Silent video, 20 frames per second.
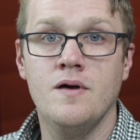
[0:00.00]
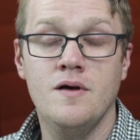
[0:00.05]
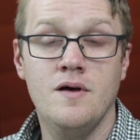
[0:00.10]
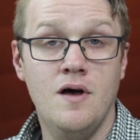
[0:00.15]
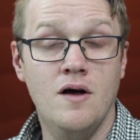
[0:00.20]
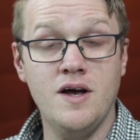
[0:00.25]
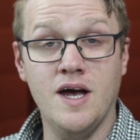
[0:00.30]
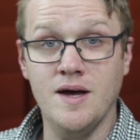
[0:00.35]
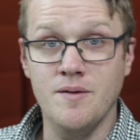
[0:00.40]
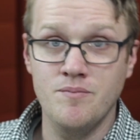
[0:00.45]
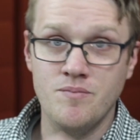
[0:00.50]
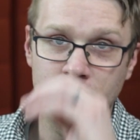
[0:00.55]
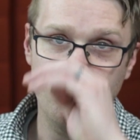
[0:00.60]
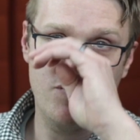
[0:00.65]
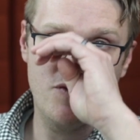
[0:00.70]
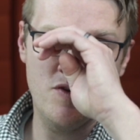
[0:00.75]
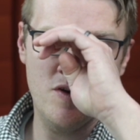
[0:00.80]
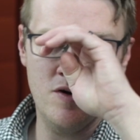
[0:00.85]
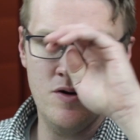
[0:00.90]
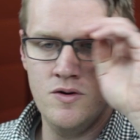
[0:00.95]
Okay,
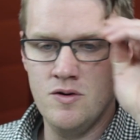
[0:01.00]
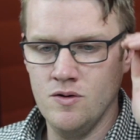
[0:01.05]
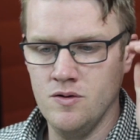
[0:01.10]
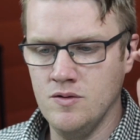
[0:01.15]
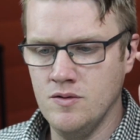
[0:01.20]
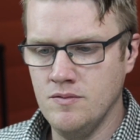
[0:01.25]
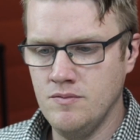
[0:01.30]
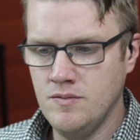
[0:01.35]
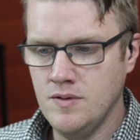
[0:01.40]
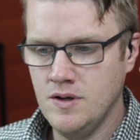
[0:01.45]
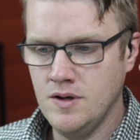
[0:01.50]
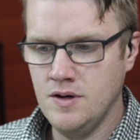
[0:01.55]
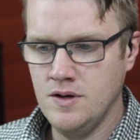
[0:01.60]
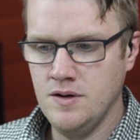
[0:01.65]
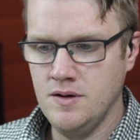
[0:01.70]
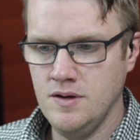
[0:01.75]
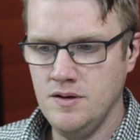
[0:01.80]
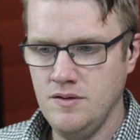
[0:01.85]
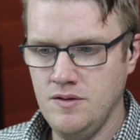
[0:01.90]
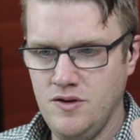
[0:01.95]
so
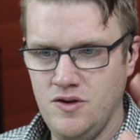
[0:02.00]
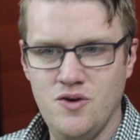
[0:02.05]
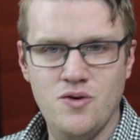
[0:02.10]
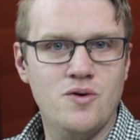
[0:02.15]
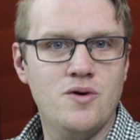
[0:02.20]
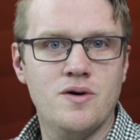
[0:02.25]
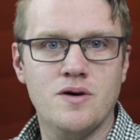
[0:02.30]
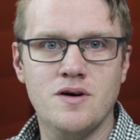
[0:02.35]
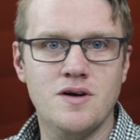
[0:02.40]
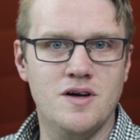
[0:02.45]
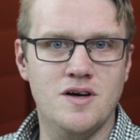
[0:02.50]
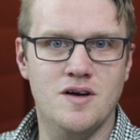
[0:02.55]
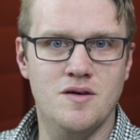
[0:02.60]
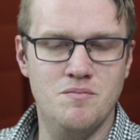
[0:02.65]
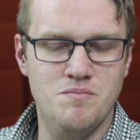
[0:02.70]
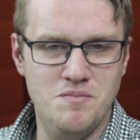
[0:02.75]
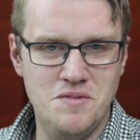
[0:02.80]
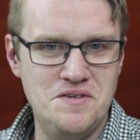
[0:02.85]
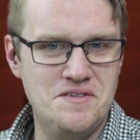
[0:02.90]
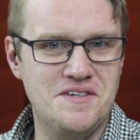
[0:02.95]
you're a
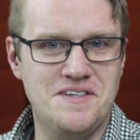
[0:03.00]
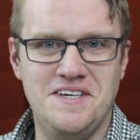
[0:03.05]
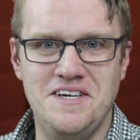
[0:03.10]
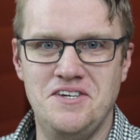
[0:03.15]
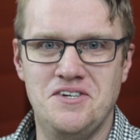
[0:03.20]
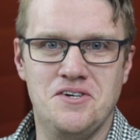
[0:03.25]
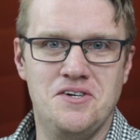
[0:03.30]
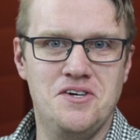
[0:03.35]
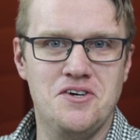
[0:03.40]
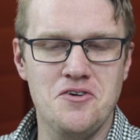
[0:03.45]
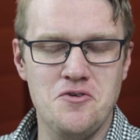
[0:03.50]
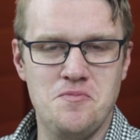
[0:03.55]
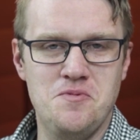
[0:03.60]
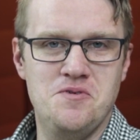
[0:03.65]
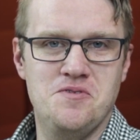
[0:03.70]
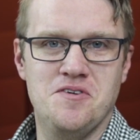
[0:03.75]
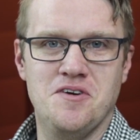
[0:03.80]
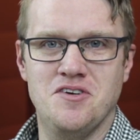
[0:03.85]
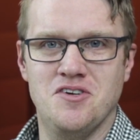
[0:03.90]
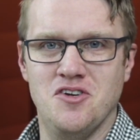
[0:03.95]
music teacher, you're a
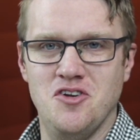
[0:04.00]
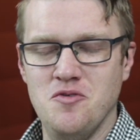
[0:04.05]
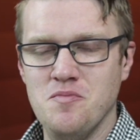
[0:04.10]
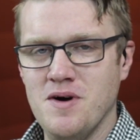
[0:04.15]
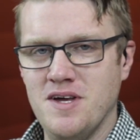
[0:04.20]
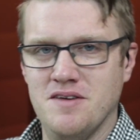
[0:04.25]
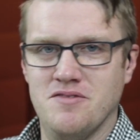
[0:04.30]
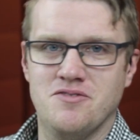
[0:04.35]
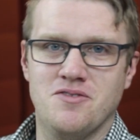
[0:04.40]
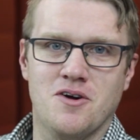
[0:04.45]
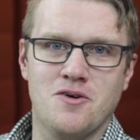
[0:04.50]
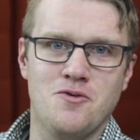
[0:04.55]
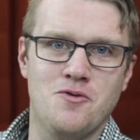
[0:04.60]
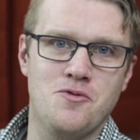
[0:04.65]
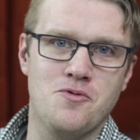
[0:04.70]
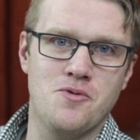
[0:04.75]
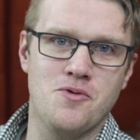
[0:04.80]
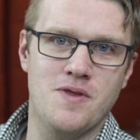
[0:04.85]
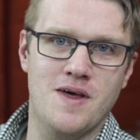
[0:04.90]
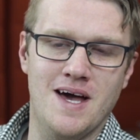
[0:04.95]
musician, you might have struggled
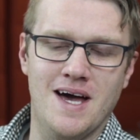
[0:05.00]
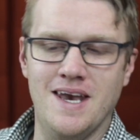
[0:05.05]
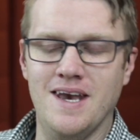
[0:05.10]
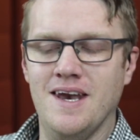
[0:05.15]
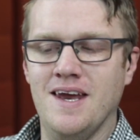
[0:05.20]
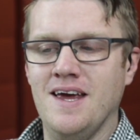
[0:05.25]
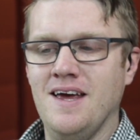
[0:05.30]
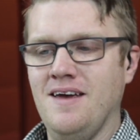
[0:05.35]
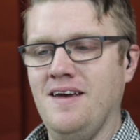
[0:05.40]
through that.